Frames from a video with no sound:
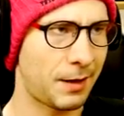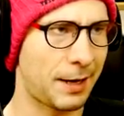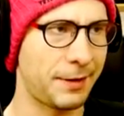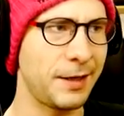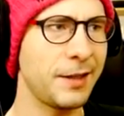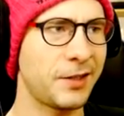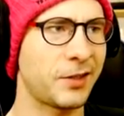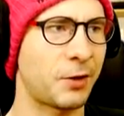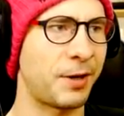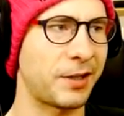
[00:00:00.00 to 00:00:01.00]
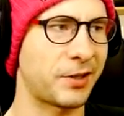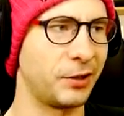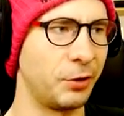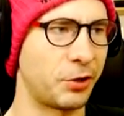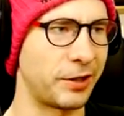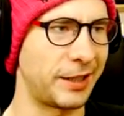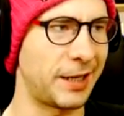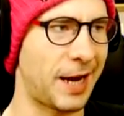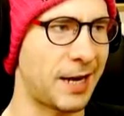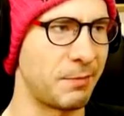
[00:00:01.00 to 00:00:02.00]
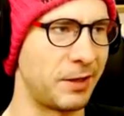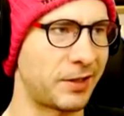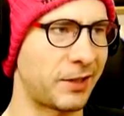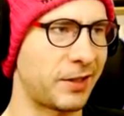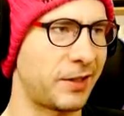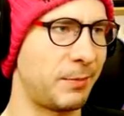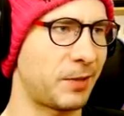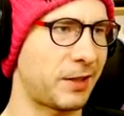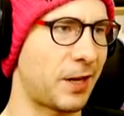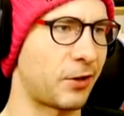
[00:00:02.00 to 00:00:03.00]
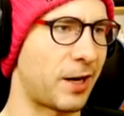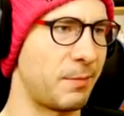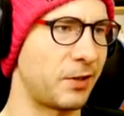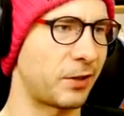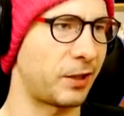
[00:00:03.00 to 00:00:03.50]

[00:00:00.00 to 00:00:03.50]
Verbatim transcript: I think this is the quickest solution to get enemies, because it seems like the other enemies